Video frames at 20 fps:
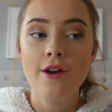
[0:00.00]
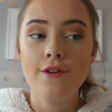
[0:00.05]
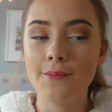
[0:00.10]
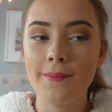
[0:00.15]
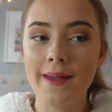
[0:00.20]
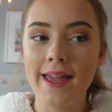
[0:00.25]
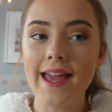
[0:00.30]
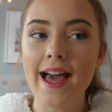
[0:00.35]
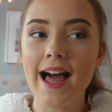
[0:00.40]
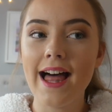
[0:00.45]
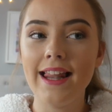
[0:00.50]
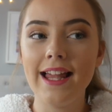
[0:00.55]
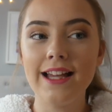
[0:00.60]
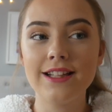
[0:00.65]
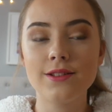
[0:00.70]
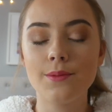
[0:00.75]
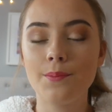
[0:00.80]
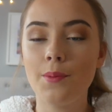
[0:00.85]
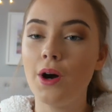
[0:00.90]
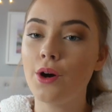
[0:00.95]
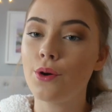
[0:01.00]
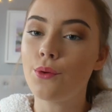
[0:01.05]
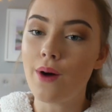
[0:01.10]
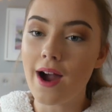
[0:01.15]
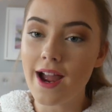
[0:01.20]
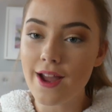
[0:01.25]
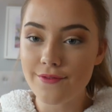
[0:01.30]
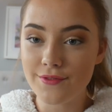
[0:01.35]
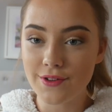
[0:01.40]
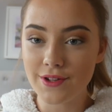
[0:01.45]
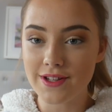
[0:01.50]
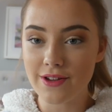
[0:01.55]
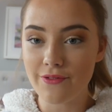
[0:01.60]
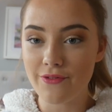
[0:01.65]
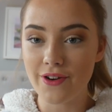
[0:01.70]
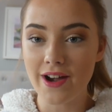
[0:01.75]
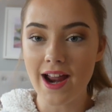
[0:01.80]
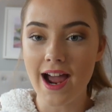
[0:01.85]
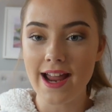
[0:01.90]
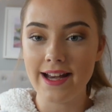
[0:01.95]
For me, I like to put quite a few
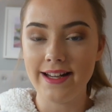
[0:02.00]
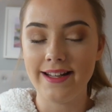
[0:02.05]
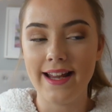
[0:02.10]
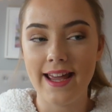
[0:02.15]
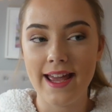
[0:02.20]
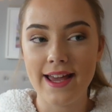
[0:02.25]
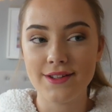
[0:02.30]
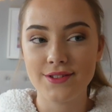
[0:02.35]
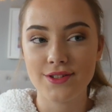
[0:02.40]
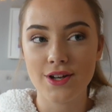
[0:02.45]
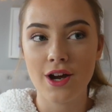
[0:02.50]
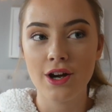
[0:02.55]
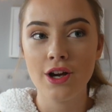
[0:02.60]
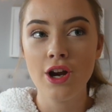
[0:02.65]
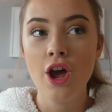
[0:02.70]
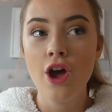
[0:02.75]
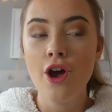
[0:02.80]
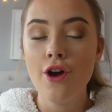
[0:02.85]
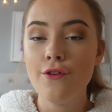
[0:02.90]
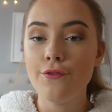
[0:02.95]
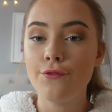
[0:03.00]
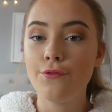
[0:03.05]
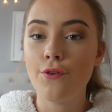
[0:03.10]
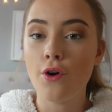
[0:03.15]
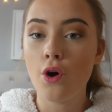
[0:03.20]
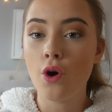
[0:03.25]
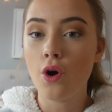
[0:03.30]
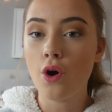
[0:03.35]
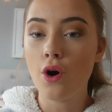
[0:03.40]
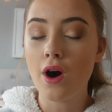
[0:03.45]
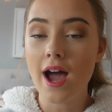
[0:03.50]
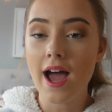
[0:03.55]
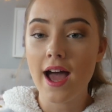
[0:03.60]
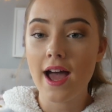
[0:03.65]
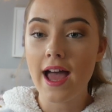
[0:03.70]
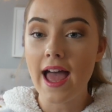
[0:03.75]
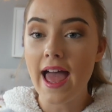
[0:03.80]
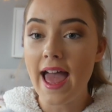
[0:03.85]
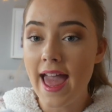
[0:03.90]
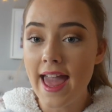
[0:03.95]
different ideas on for
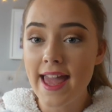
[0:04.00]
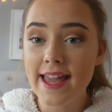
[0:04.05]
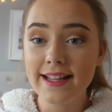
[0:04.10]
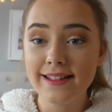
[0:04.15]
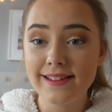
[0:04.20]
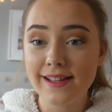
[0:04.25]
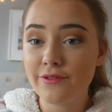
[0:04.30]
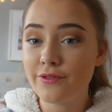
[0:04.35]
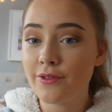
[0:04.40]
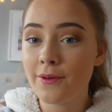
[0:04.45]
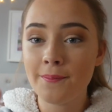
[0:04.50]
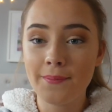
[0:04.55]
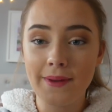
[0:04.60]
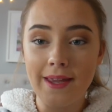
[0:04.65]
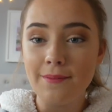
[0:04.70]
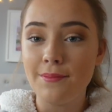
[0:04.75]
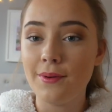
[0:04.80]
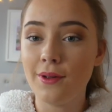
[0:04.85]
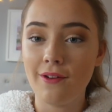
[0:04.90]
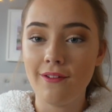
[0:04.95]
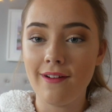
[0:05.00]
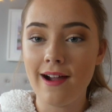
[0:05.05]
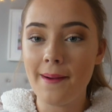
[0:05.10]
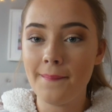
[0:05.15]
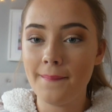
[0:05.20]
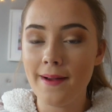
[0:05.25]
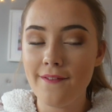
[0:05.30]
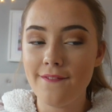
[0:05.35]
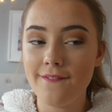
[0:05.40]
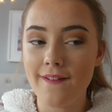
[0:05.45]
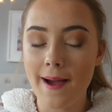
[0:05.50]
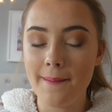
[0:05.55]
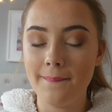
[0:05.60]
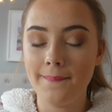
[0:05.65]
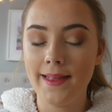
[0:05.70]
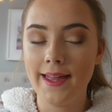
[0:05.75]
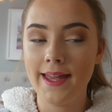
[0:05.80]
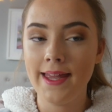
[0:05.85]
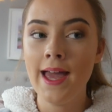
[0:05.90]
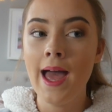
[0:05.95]
a different people around my
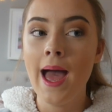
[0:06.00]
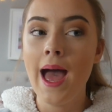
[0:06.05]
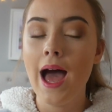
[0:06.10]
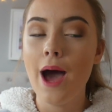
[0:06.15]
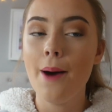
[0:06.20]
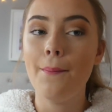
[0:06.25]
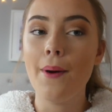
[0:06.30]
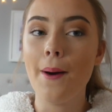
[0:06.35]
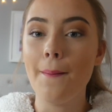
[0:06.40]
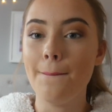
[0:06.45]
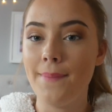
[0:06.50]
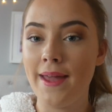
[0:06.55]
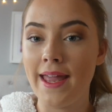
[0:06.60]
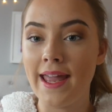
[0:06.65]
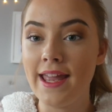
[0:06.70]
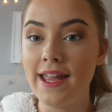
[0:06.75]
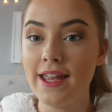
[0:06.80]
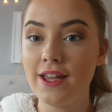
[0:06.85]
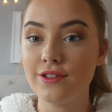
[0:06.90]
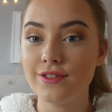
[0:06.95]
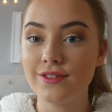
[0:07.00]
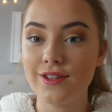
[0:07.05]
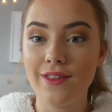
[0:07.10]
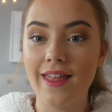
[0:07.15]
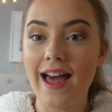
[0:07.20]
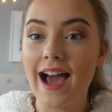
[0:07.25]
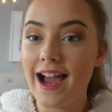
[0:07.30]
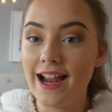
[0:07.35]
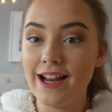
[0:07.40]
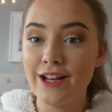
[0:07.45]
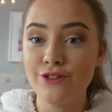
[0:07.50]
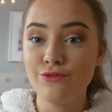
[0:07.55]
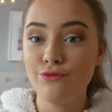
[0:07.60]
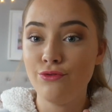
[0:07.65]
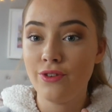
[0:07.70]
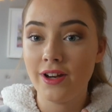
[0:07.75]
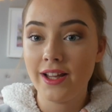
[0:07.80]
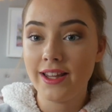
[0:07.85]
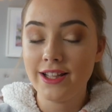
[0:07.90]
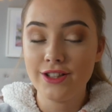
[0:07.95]
family but B, so that I
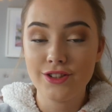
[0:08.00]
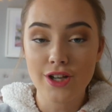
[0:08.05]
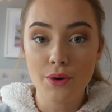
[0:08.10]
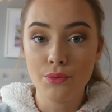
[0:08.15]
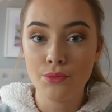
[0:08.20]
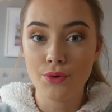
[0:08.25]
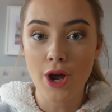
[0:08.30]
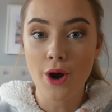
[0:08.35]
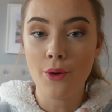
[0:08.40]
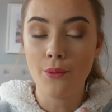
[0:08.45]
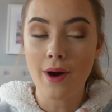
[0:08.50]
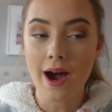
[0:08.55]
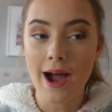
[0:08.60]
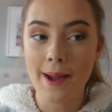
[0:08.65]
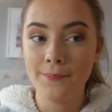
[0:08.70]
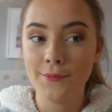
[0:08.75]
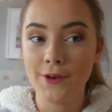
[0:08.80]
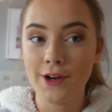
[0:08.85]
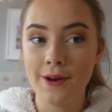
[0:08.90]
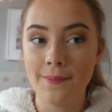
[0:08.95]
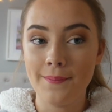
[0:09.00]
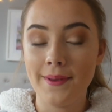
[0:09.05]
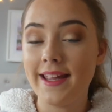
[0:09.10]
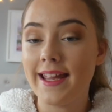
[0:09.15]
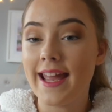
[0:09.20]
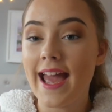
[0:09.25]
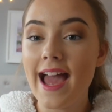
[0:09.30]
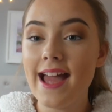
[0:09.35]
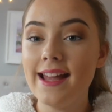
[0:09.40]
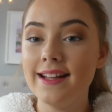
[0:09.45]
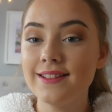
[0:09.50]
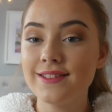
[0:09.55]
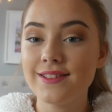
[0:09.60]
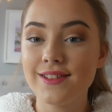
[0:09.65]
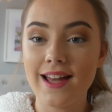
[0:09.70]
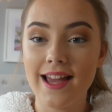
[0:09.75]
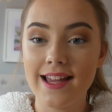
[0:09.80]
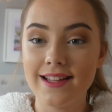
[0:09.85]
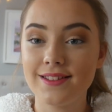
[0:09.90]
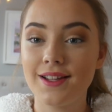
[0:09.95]
really don't know what I'm going to be getting,
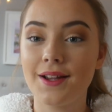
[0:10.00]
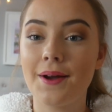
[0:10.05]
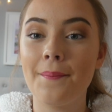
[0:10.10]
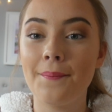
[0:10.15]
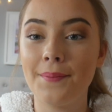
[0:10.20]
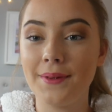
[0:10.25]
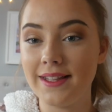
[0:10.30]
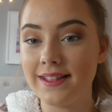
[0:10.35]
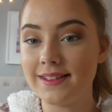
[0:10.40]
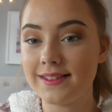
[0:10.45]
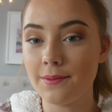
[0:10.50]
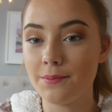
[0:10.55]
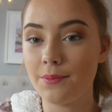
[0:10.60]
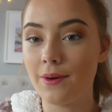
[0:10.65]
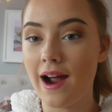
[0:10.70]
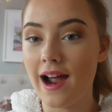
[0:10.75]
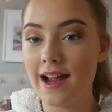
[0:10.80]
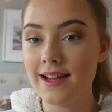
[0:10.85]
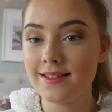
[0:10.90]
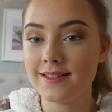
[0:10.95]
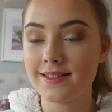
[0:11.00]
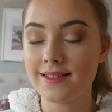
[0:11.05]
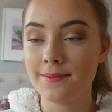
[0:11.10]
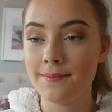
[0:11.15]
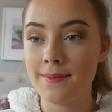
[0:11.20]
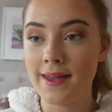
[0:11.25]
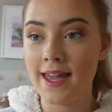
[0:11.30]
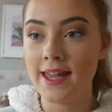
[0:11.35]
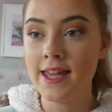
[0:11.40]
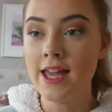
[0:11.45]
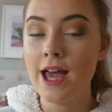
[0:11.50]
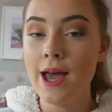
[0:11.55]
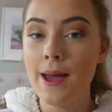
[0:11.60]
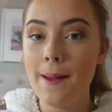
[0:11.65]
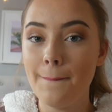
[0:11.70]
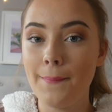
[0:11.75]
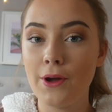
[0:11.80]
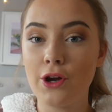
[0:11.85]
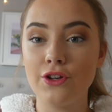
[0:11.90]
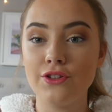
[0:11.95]
so it's a complete surprise to me
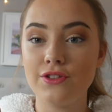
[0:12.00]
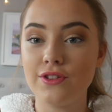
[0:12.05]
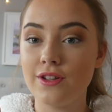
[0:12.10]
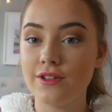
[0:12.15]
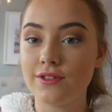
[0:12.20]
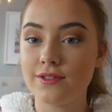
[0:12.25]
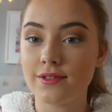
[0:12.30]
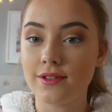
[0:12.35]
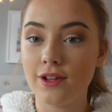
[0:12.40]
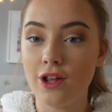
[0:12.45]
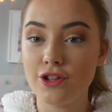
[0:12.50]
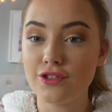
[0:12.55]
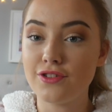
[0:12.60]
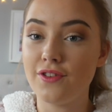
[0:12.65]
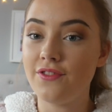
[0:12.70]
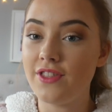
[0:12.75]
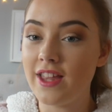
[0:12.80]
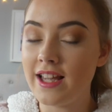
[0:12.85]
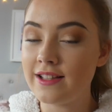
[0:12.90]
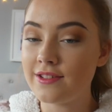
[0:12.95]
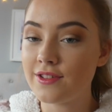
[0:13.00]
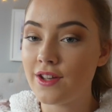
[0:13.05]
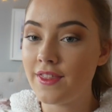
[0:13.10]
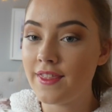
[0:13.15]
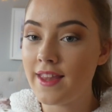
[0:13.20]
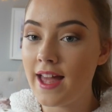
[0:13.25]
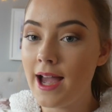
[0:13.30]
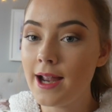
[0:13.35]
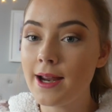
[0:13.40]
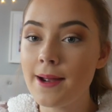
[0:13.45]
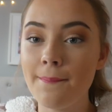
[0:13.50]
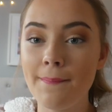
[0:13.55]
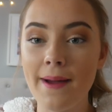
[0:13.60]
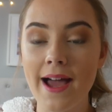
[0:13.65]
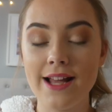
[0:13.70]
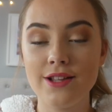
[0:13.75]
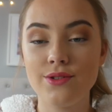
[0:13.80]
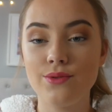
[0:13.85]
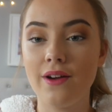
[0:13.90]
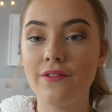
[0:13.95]
because there's lots of things on there
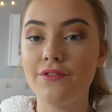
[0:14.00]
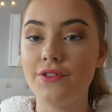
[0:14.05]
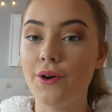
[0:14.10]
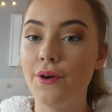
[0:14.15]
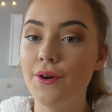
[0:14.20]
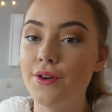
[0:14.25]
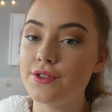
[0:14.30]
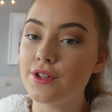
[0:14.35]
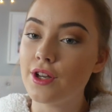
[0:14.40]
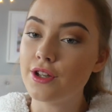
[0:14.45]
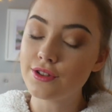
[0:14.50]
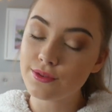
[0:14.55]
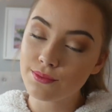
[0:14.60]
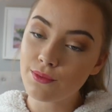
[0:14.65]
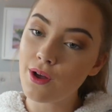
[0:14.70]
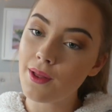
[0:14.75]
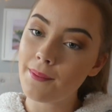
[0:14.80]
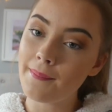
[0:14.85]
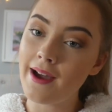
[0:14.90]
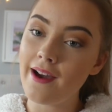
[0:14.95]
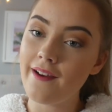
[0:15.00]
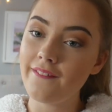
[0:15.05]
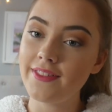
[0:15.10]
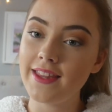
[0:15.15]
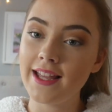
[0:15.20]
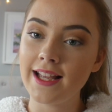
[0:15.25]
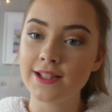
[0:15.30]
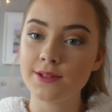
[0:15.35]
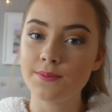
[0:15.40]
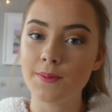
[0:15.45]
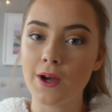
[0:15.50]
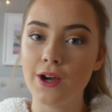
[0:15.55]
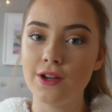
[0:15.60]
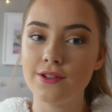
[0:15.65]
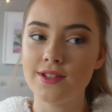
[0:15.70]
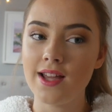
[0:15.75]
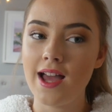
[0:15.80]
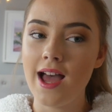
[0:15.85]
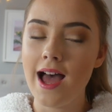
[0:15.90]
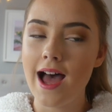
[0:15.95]
compared to if there's a small amount of things
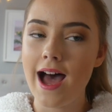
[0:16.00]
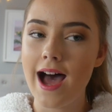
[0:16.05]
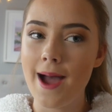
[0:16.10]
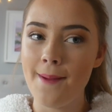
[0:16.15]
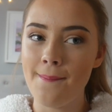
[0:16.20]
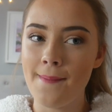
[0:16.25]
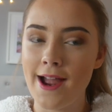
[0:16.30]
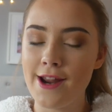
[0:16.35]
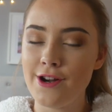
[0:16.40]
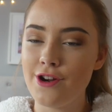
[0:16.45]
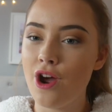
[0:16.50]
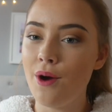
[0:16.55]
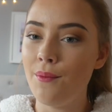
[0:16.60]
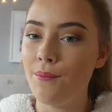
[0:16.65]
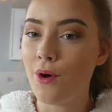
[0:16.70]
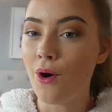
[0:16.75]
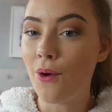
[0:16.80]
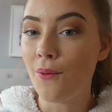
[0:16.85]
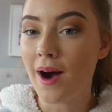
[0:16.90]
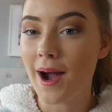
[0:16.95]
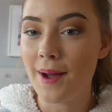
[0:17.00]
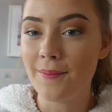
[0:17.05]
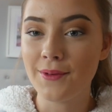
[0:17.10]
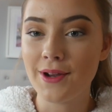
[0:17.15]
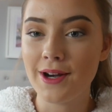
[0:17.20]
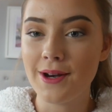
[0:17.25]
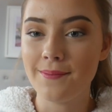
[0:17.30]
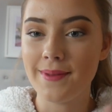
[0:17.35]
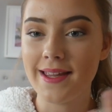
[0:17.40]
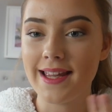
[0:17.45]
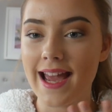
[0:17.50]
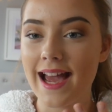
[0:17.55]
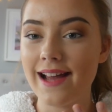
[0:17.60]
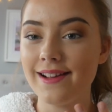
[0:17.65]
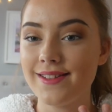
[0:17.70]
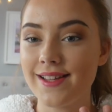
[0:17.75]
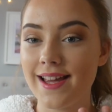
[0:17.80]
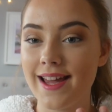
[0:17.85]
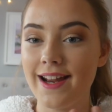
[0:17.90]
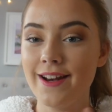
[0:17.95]
because I might know more what I'm going to be
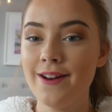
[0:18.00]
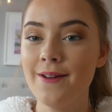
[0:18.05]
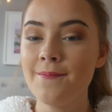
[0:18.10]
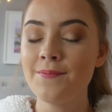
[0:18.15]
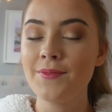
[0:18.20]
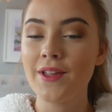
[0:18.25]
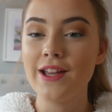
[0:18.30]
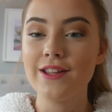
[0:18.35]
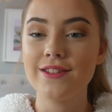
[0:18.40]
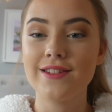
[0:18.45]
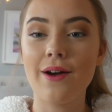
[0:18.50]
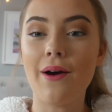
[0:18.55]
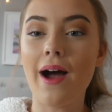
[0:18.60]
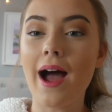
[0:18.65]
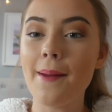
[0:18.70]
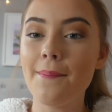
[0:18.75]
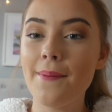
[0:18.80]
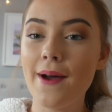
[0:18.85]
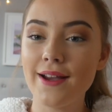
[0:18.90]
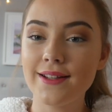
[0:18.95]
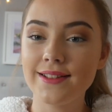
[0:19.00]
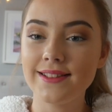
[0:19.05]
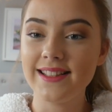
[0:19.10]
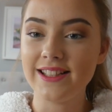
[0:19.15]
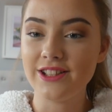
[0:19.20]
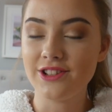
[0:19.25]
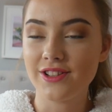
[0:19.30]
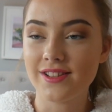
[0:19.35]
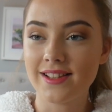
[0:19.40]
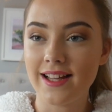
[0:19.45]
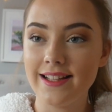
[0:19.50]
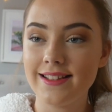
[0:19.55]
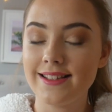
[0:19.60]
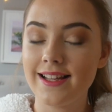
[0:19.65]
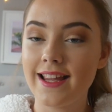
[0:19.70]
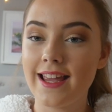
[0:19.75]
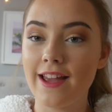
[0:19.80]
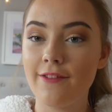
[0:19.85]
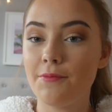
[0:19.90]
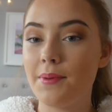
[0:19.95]
getting. So I personally just like
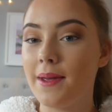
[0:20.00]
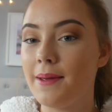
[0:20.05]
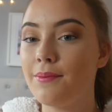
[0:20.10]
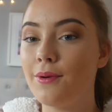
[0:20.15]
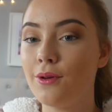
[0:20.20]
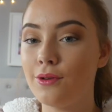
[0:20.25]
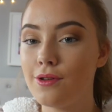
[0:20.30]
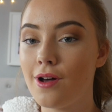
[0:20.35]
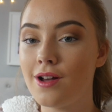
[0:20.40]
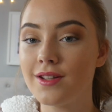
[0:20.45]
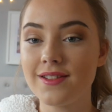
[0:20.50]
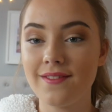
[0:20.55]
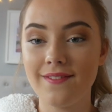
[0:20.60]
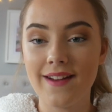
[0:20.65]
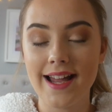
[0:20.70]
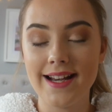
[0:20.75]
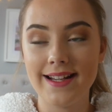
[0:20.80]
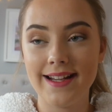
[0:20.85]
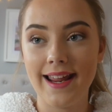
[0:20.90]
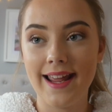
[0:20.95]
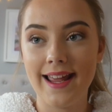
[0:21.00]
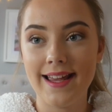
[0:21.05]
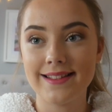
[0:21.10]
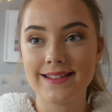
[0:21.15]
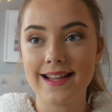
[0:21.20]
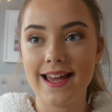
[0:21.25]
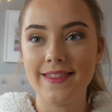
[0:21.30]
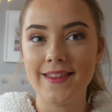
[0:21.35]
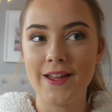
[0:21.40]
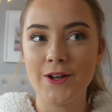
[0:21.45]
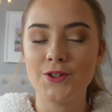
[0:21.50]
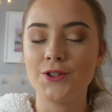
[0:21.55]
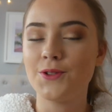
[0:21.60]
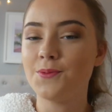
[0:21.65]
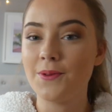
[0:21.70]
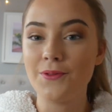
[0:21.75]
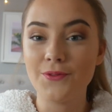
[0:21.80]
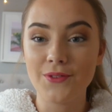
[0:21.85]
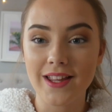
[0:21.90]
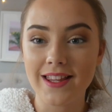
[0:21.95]
to give people lots of ideas and then
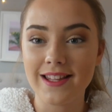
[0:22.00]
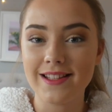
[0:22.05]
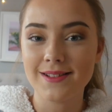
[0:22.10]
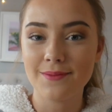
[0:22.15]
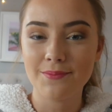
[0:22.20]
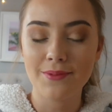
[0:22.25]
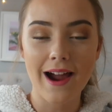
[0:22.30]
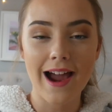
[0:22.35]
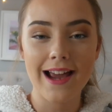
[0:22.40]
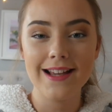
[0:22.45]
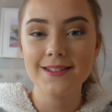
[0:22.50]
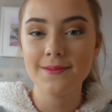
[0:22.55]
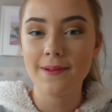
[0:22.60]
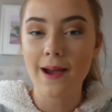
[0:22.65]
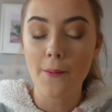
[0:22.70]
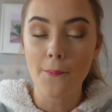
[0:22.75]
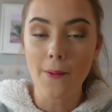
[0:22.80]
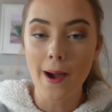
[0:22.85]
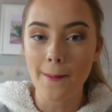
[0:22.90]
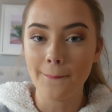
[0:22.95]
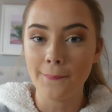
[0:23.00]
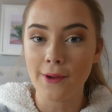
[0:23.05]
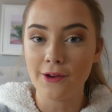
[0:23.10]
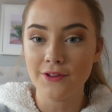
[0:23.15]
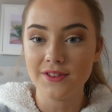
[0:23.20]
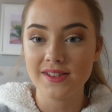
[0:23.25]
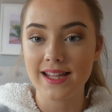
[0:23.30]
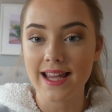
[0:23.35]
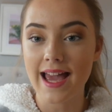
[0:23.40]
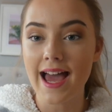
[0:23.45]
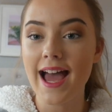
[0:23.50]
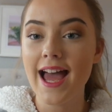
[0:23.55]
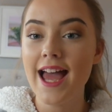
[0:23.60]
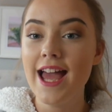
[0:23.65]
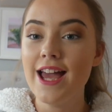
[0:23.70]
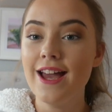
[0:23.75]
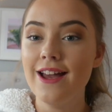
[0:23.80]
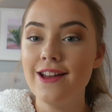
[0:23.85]
just be really surprised about what I'm going to get.